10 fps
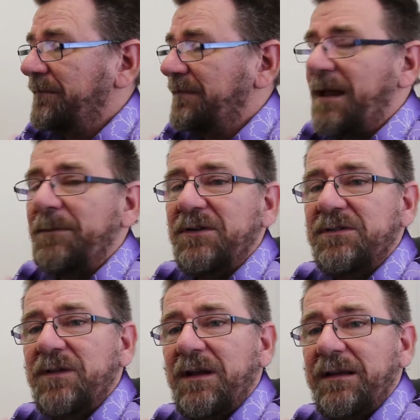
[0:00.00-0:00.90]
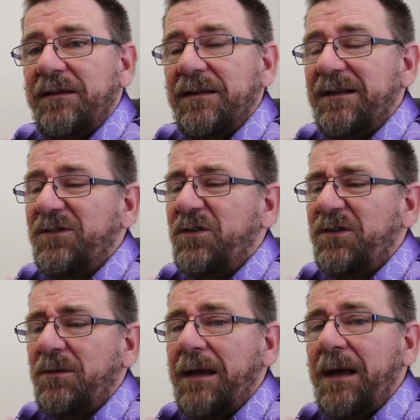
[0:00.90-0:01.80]
damage fairly easily. It's not
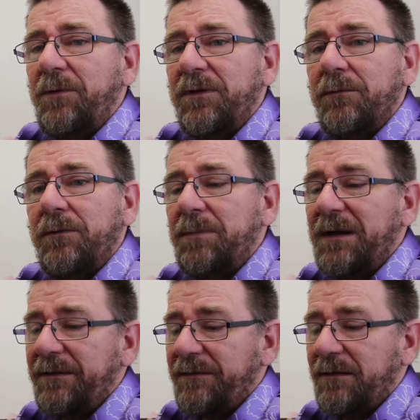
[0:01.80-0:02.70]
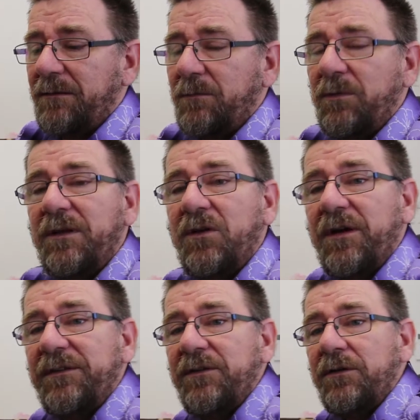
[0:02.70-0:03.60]
too bad when you're replacing it with a
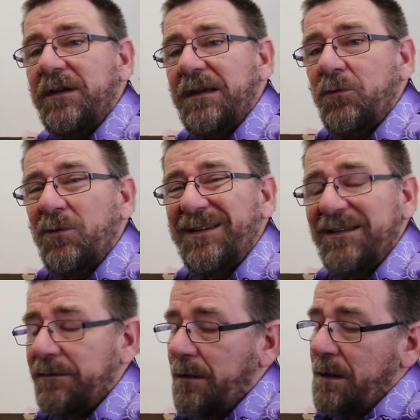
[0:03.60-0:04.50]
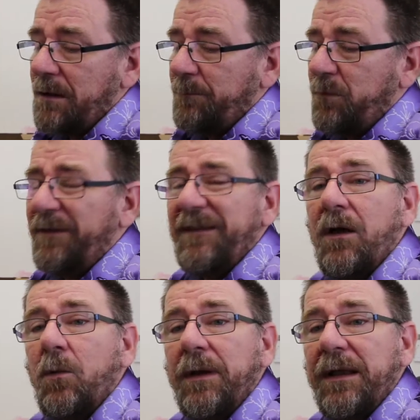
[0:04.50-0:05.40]
nice new keyboard, because pulling the
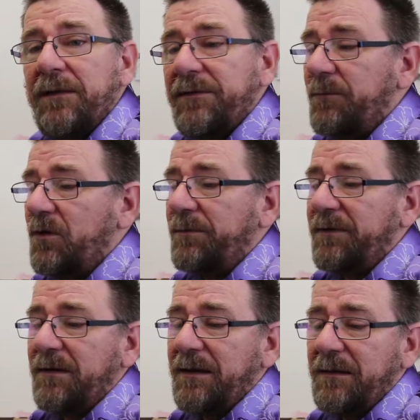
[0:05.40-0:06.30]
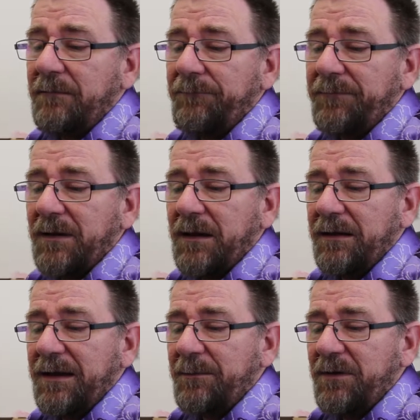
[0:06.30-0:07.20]
old one out sometimes can get
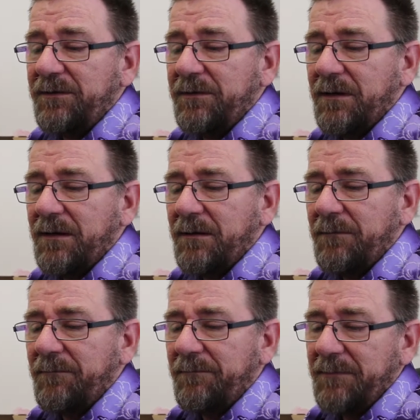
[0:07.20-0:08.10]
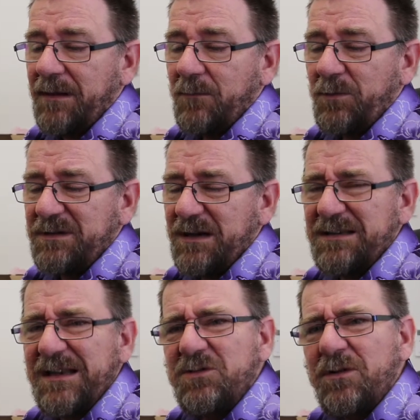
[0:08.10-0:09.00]
damaged.
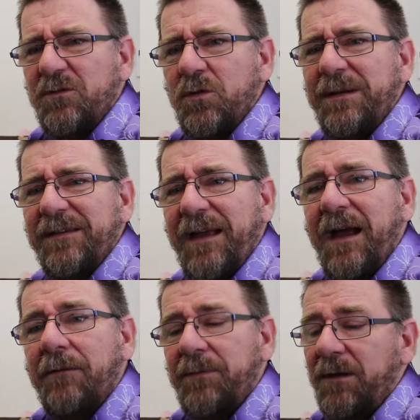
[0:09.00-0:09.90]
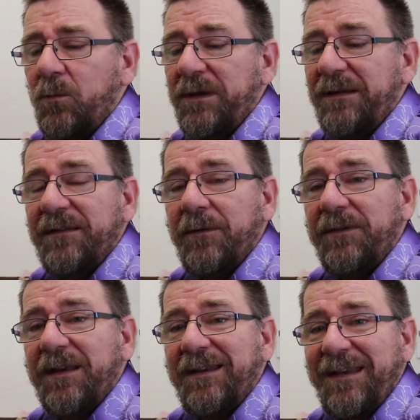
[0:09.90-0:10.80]
They're sort of good because they are pretty weak, so
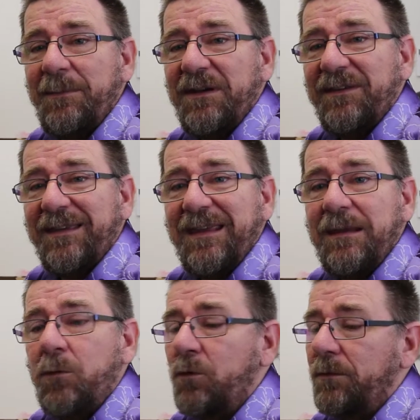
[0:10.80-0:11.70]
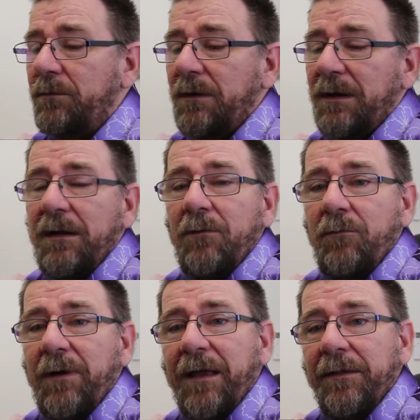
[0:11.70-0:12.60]
it's going to damage the keyboard
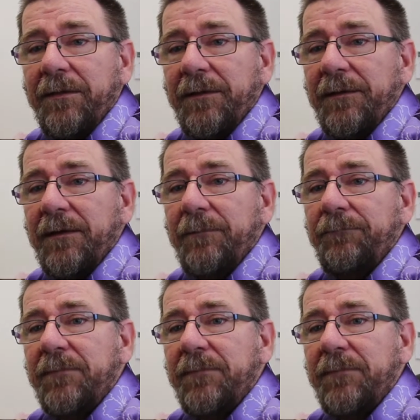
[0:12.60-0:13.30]
rather than the